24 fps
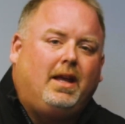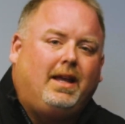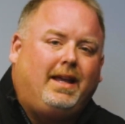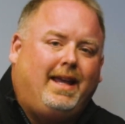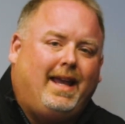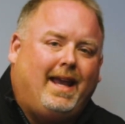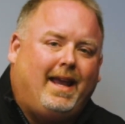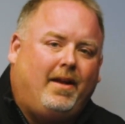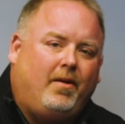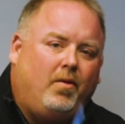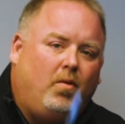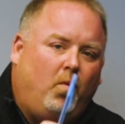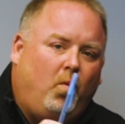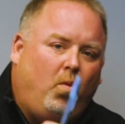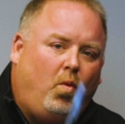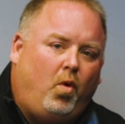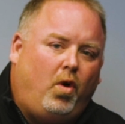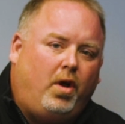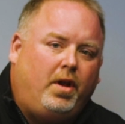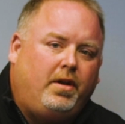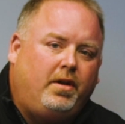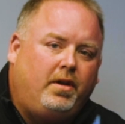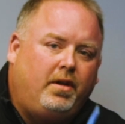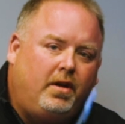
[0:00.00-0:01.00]
Get
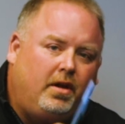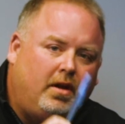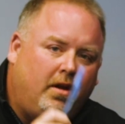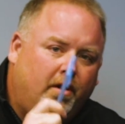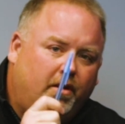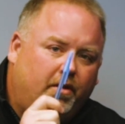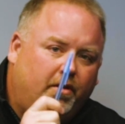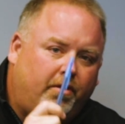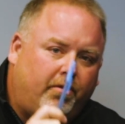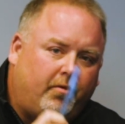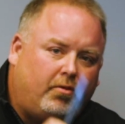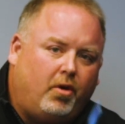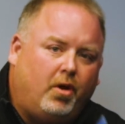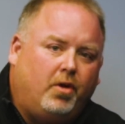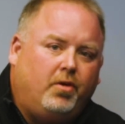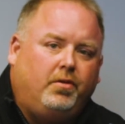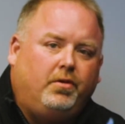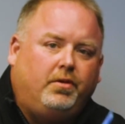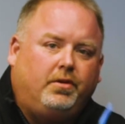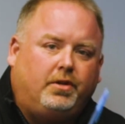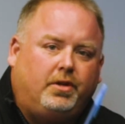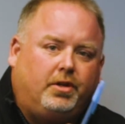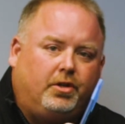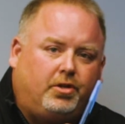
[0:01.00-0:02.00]
one
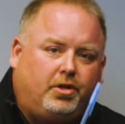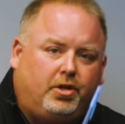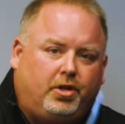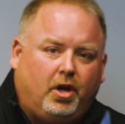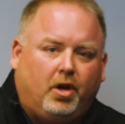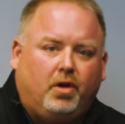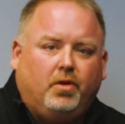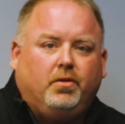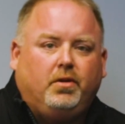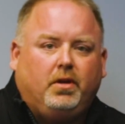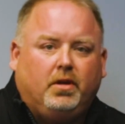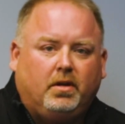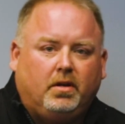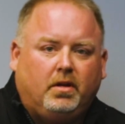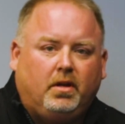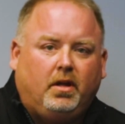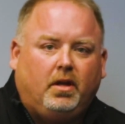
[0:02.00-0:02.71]
throat to choke.